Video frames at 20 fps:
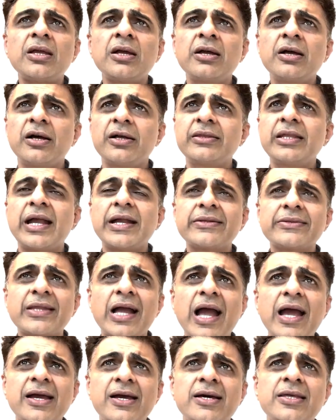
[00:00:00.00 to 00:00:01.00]
the
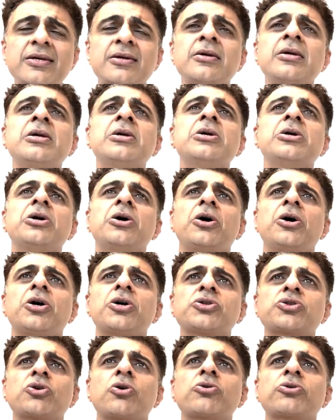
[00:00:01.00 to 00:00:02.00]
entire
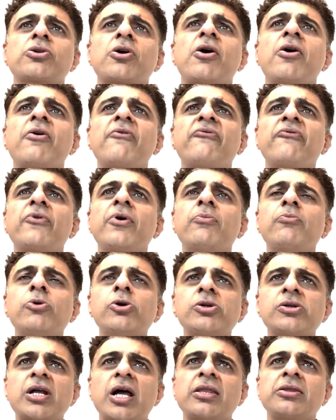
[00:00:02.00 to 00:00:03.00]
sort of
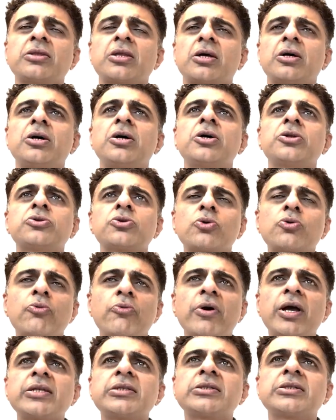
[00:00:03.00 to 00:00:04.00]
bull run through
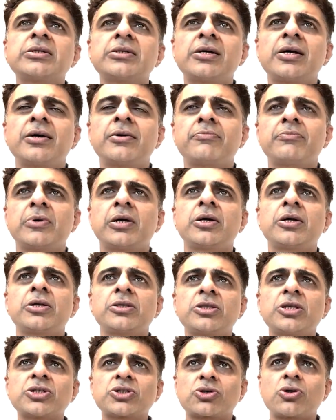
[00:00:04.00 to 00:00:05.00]
which
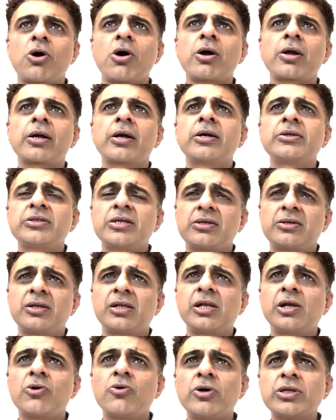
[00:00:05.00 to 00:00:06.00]
the stock
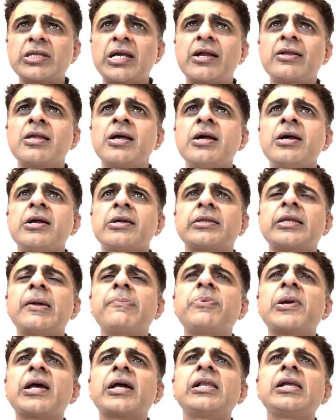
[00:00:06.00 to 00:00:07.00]
generally goes. And
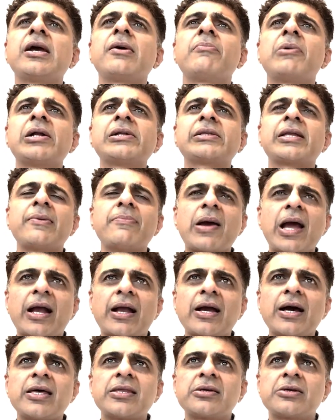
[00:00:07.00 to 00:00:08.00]
typically, a
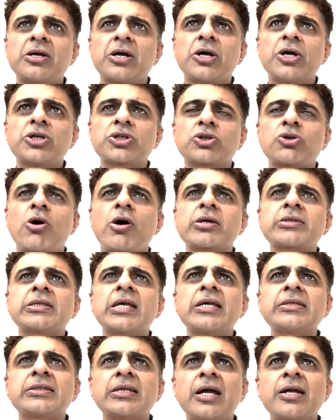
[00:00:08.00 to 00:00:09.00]
multi-bagger stocks
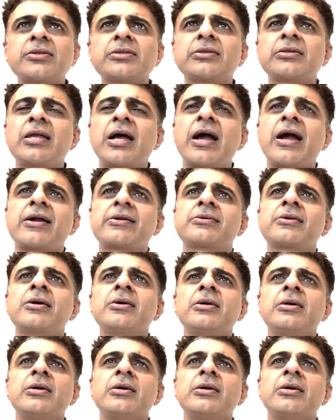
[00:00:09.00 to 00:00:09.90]
are such that